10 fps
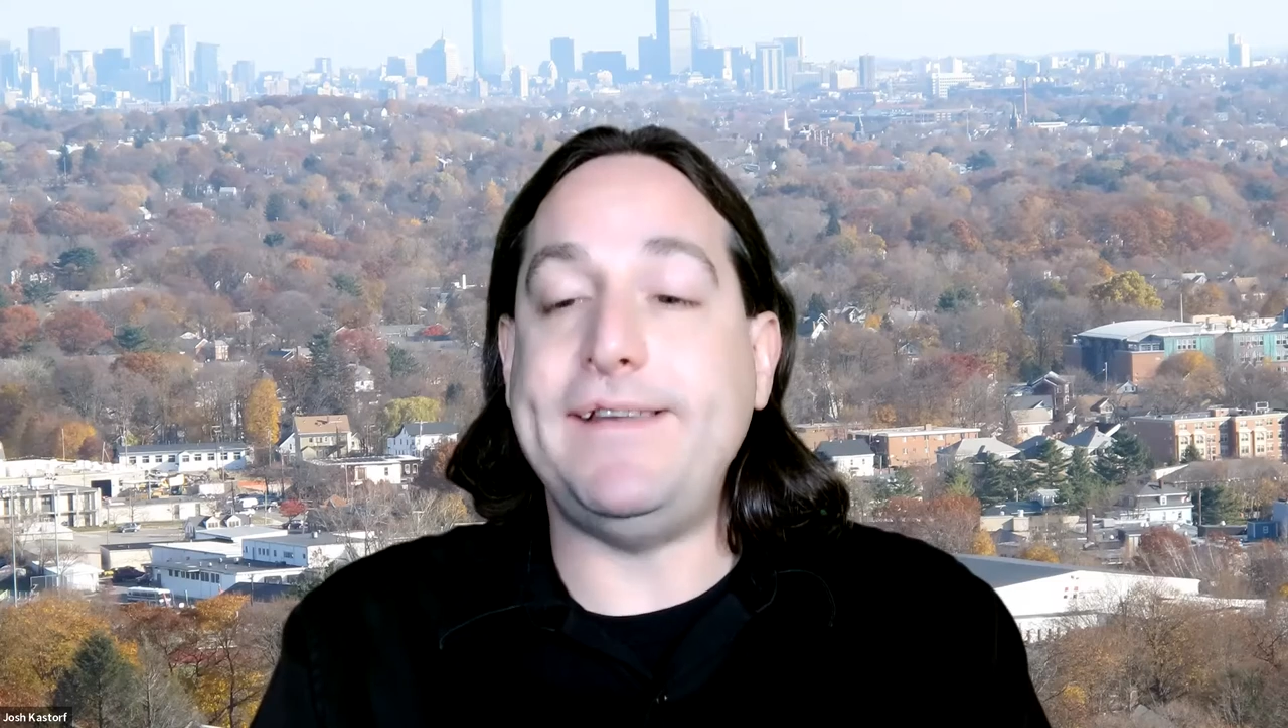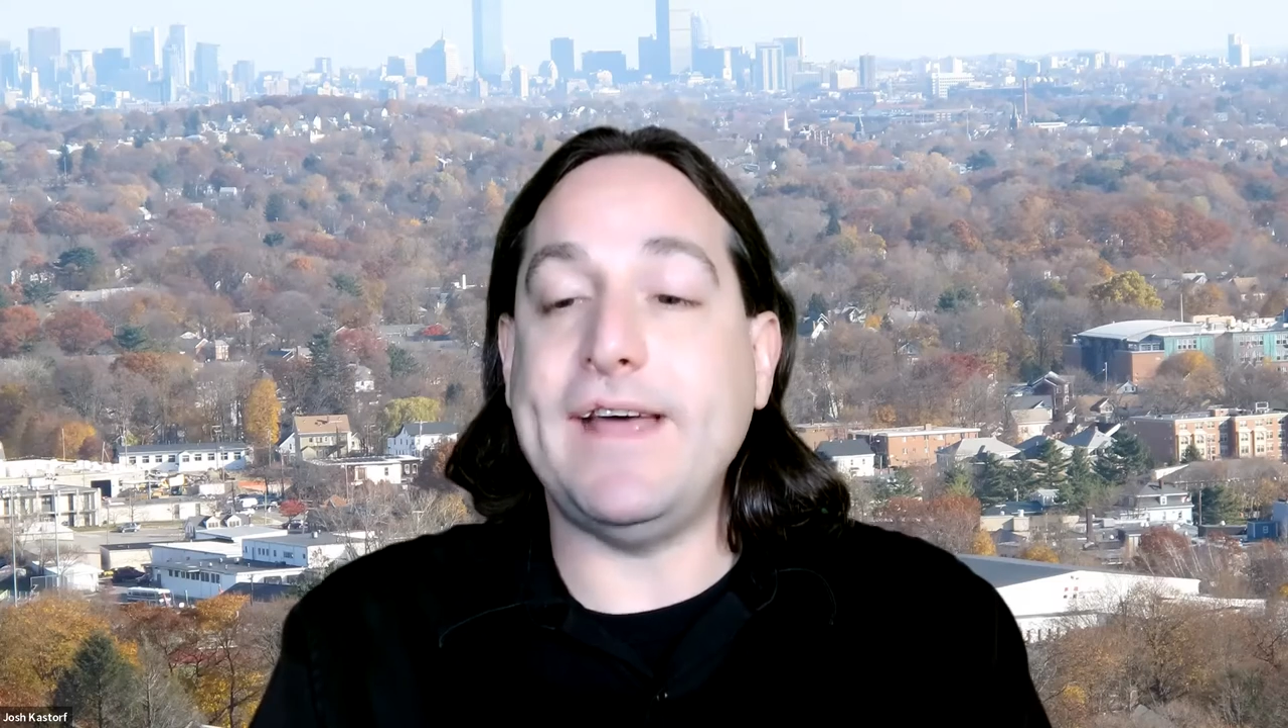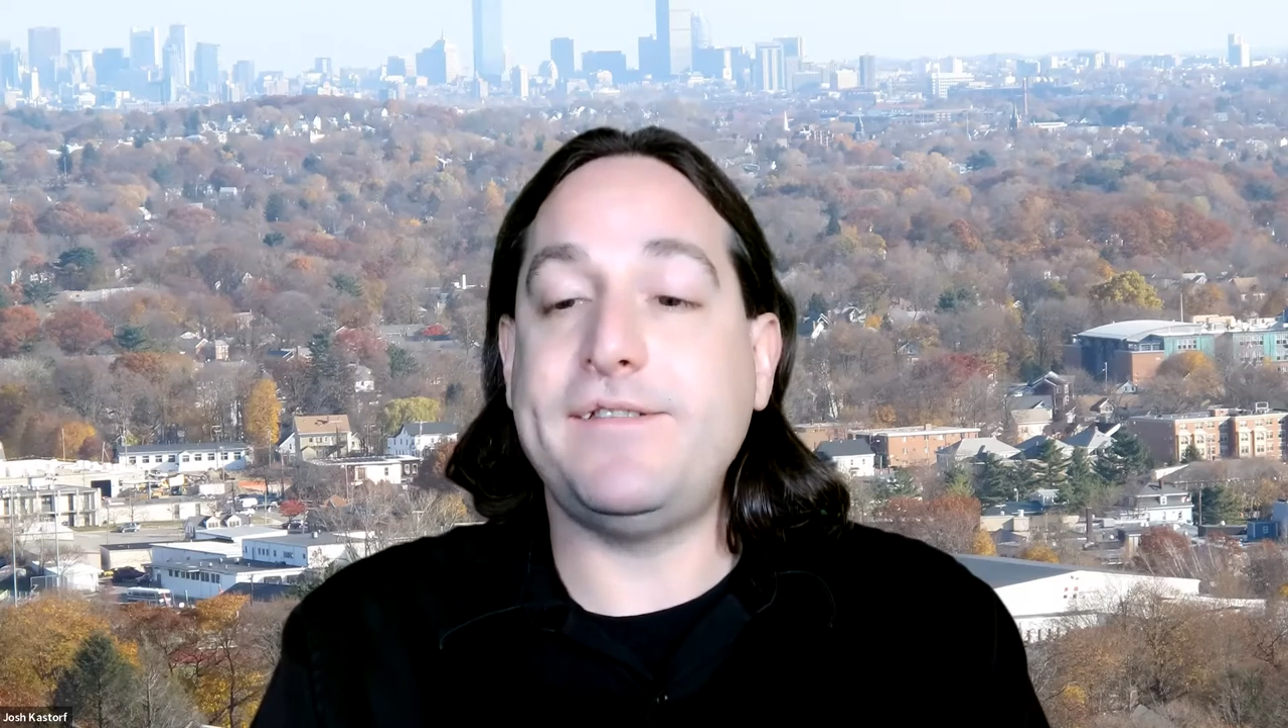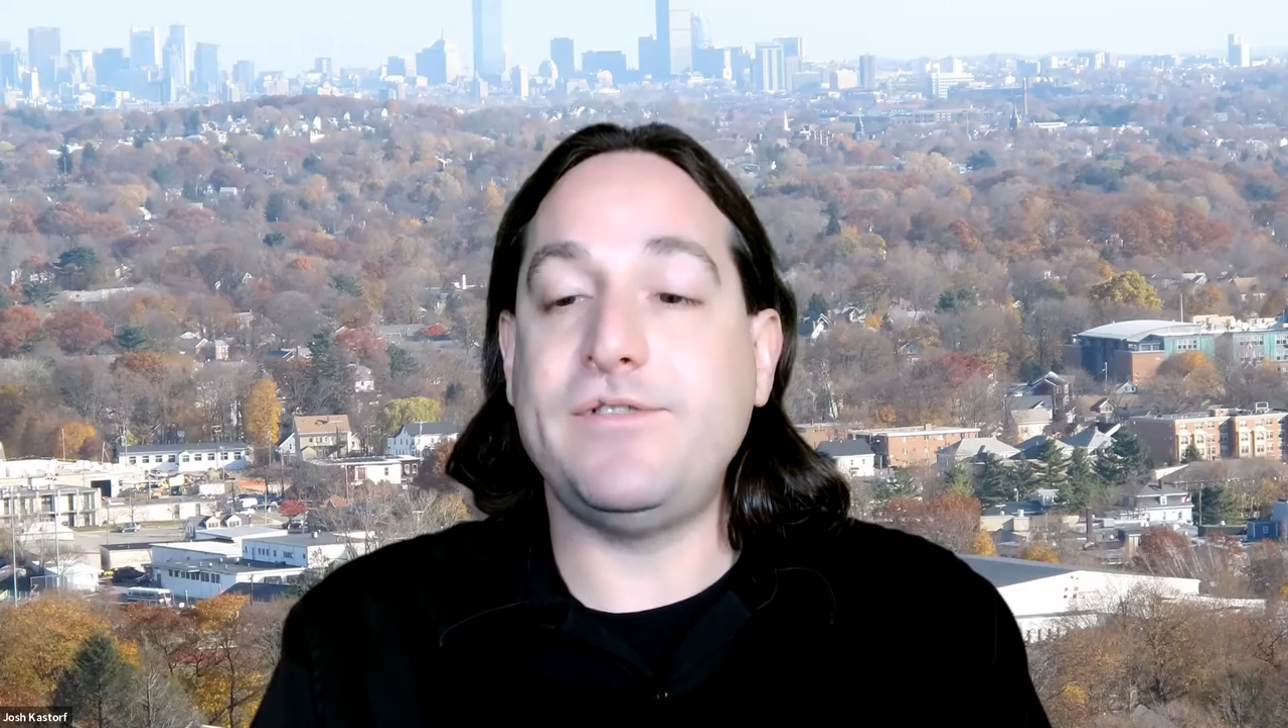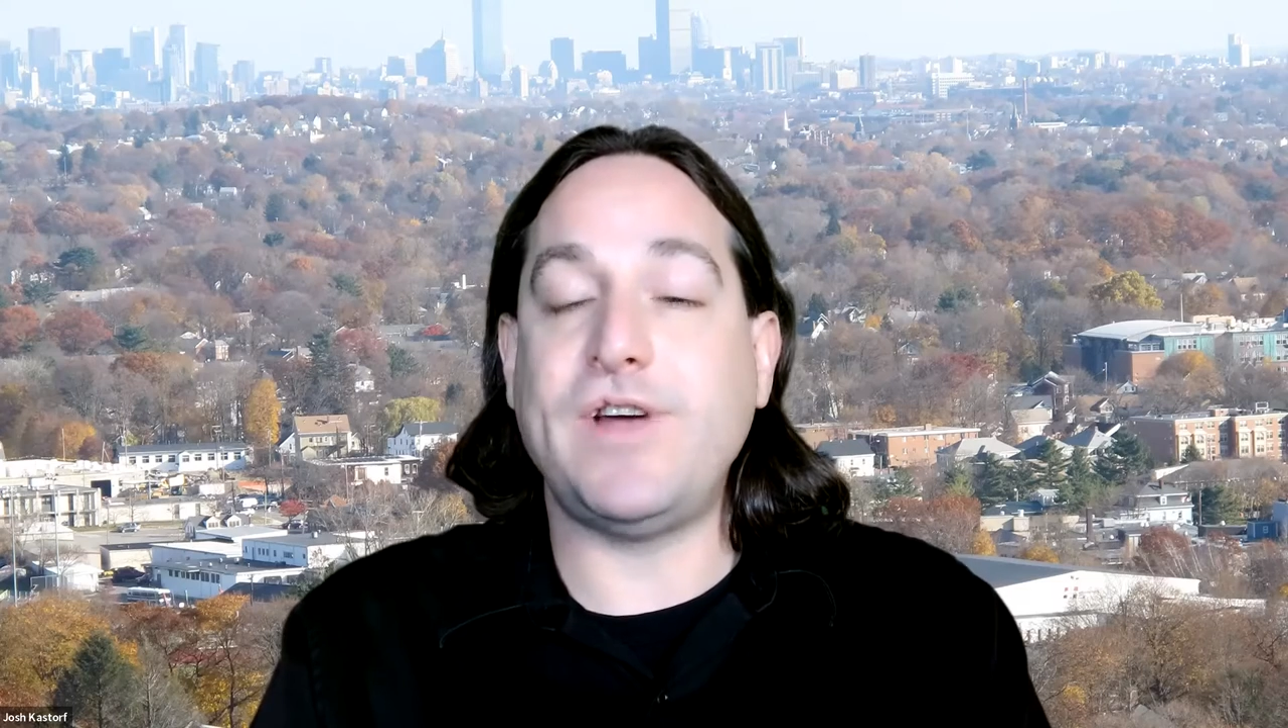
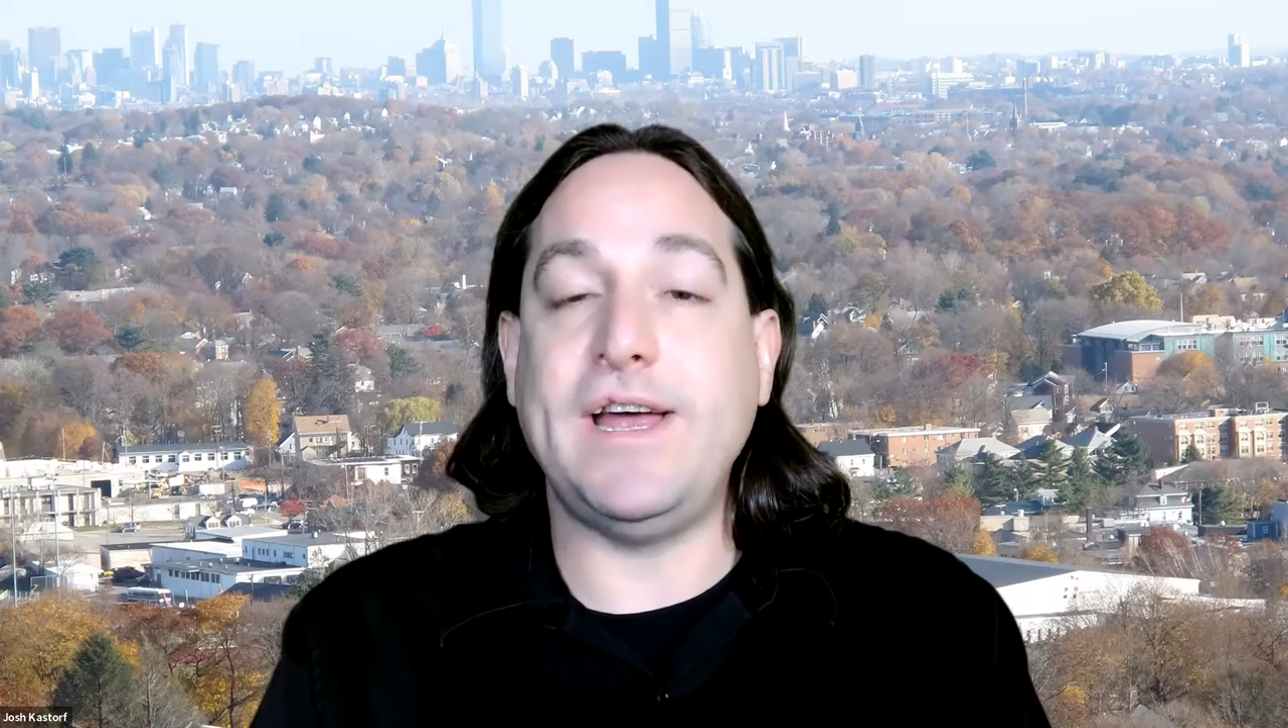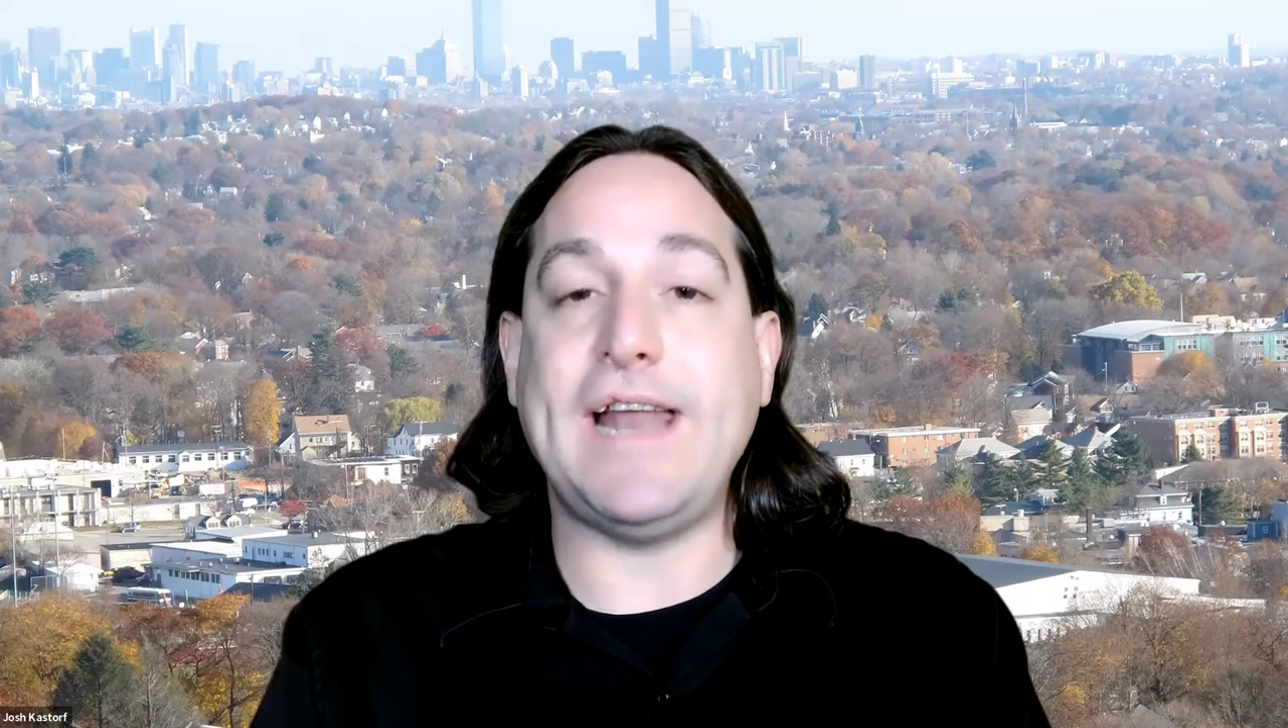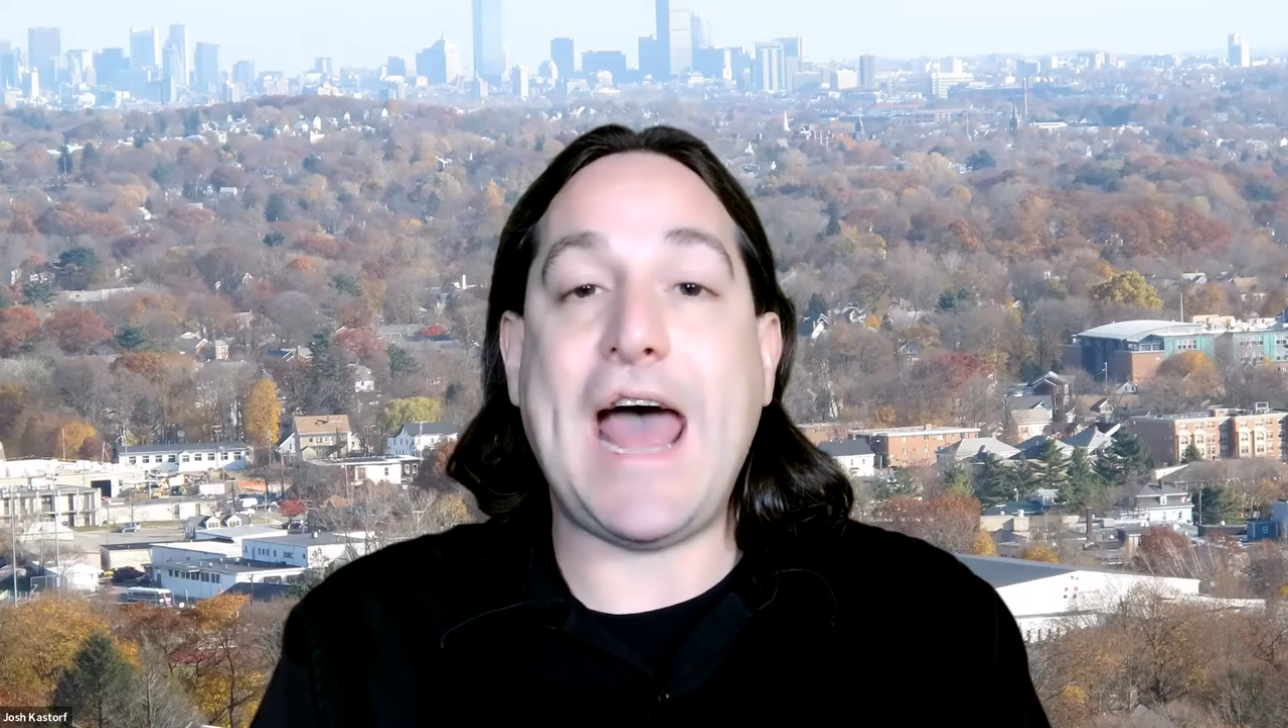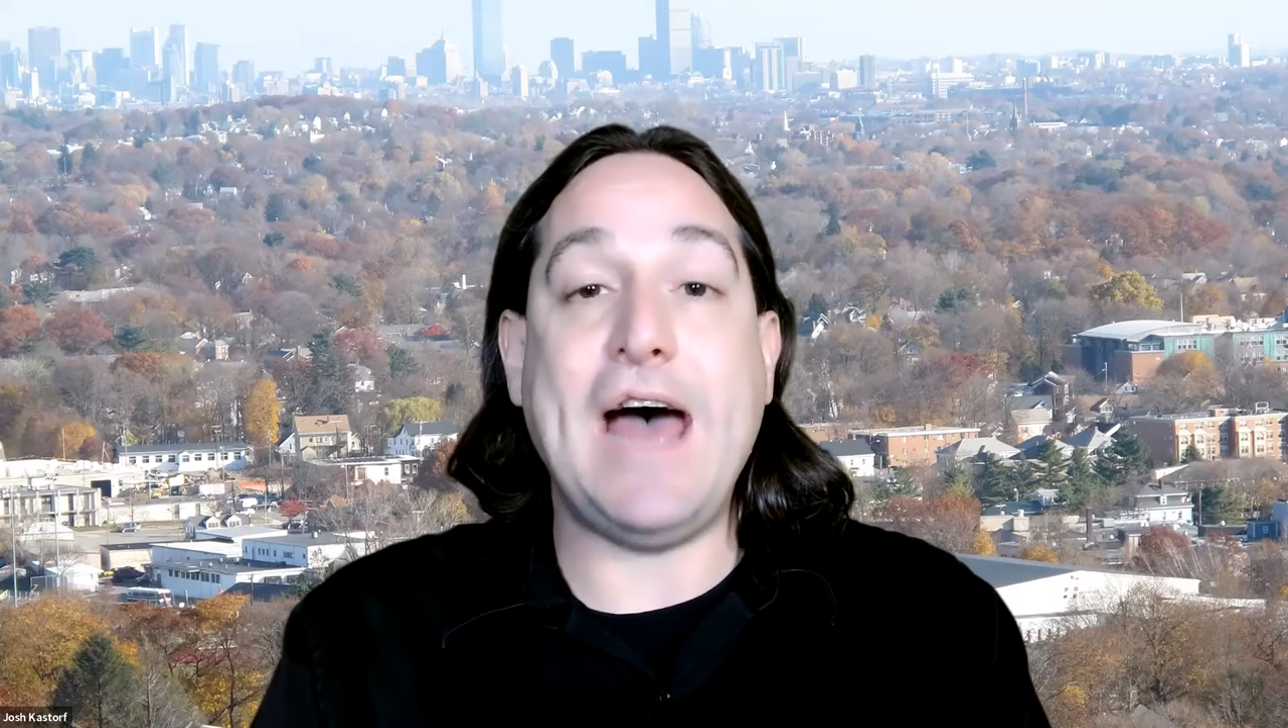Pedestrian